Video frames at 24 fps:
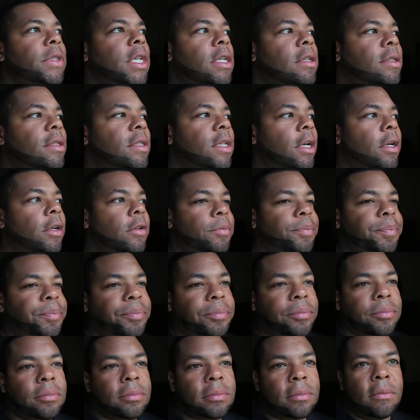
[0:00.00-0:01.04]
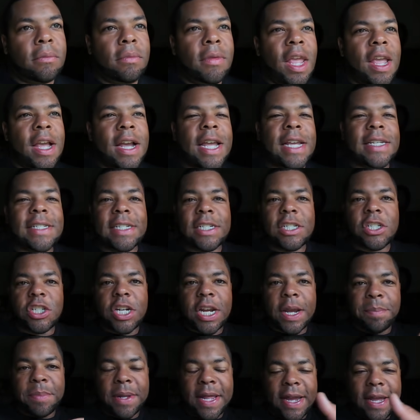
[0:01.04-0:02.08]
So, because it's
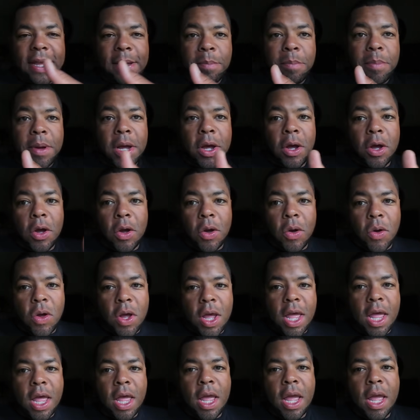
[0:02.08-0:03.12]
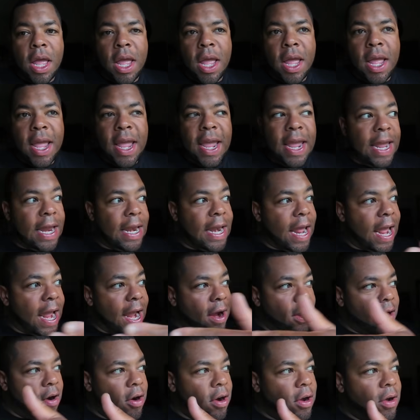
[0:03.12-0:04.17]
shaped like a bow. An
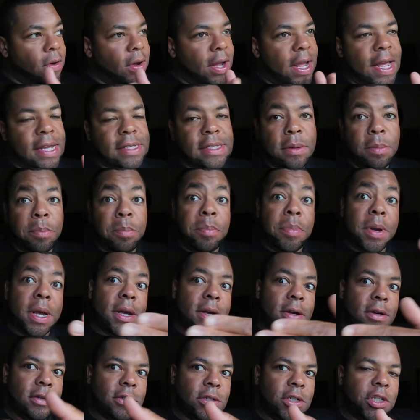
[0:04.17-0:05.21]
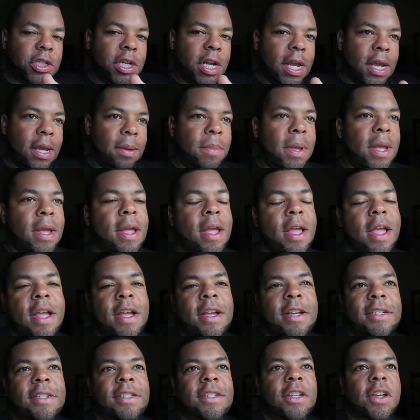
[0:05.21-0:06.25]
arrow. It has a bow shape.
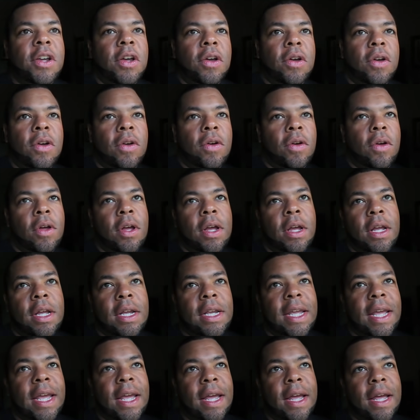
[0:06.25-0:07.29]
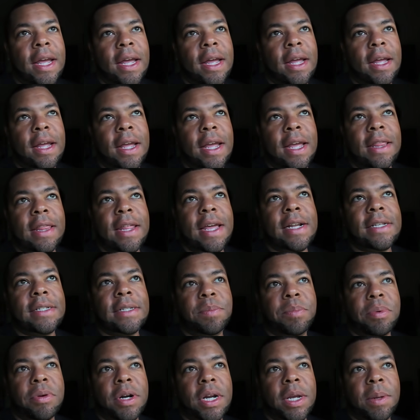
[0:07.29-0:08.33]
So, yeah, and that's
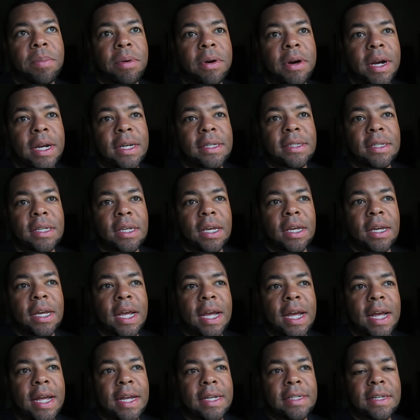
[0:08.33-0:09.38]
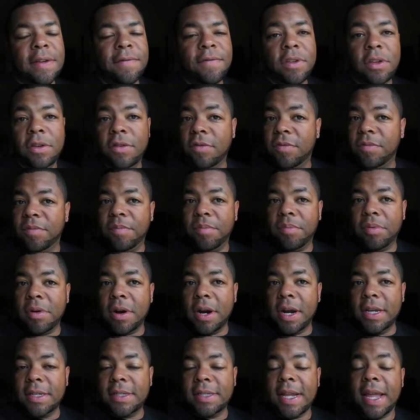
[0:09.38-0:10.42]
pretty pricey, guys, if you've
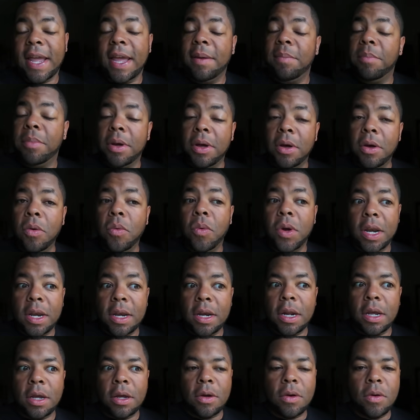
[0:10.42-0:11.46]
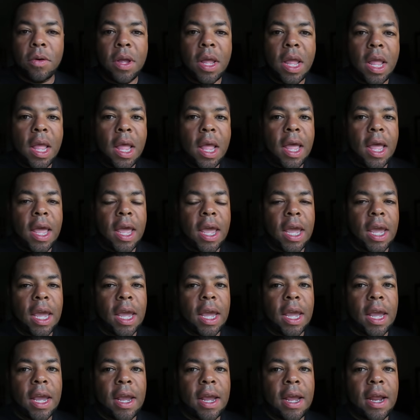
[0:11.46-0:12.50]
priced a bow window.
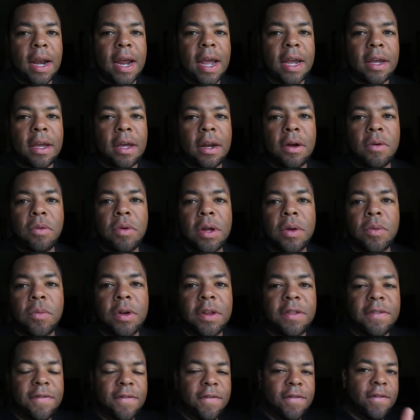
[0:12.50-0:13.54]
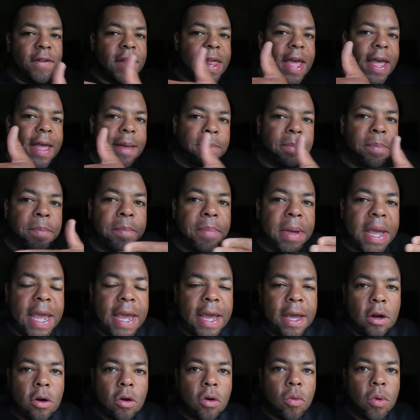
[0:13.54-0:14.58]
And I could have went with flat
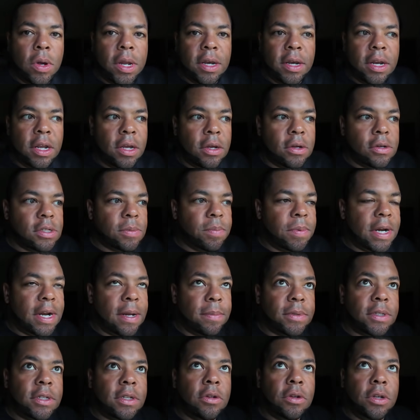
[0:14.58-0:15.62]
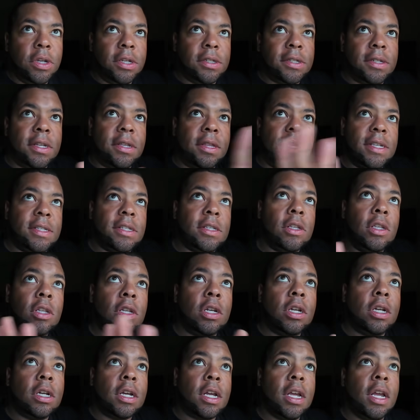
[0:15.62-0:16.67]
panel windows, but I'm so used to this
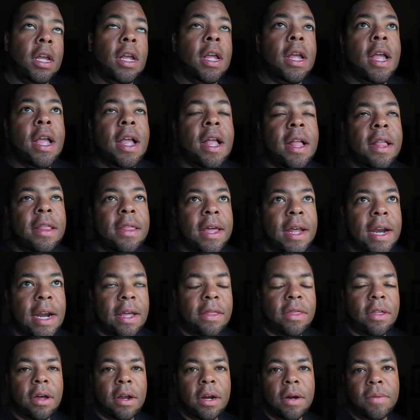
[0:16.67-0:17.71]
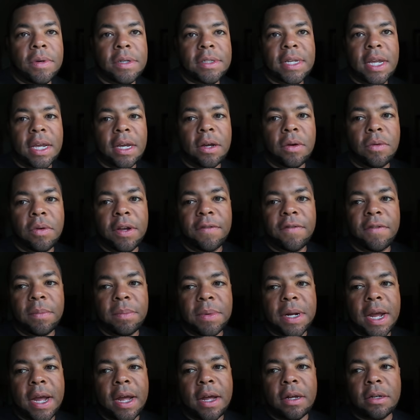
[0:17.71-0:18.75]
look that I thought it would take away from
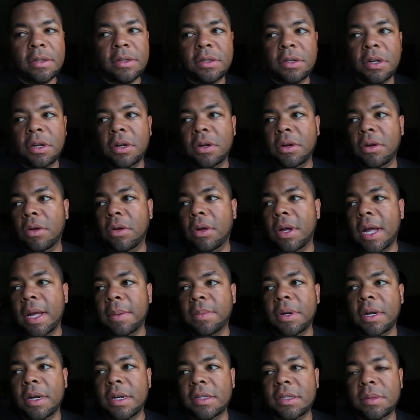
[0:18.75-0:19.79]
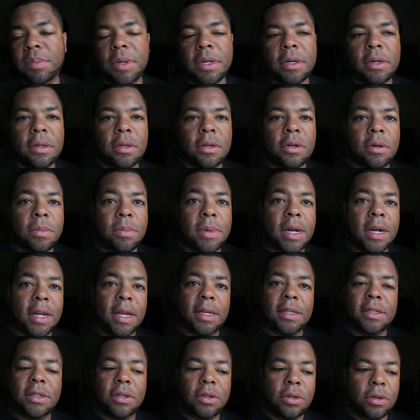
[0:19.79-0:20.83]
the house. So I'm going to spend a little
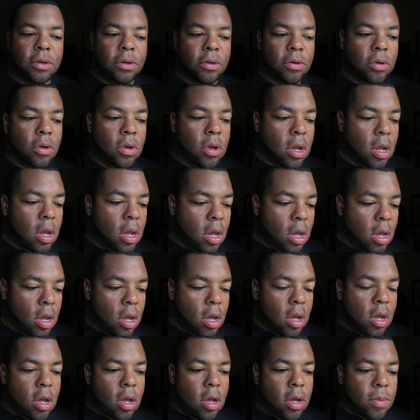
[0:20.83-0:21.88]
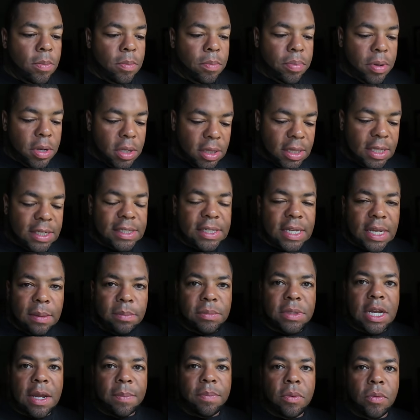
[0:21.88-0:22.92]
money to put the same
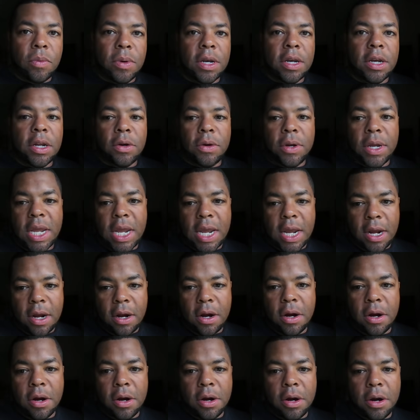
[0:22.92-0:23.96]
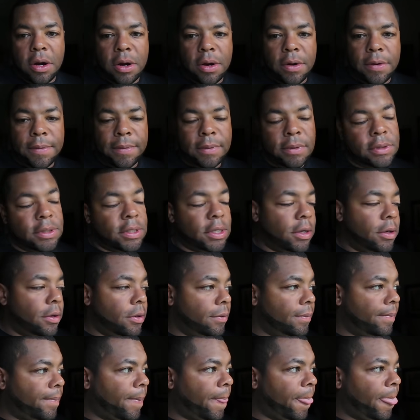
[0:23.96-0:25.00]
type of window here. So,
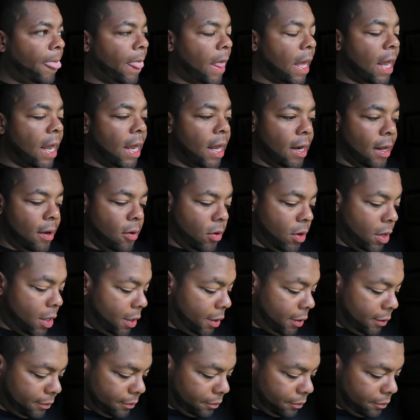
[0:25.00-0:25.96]
anyway.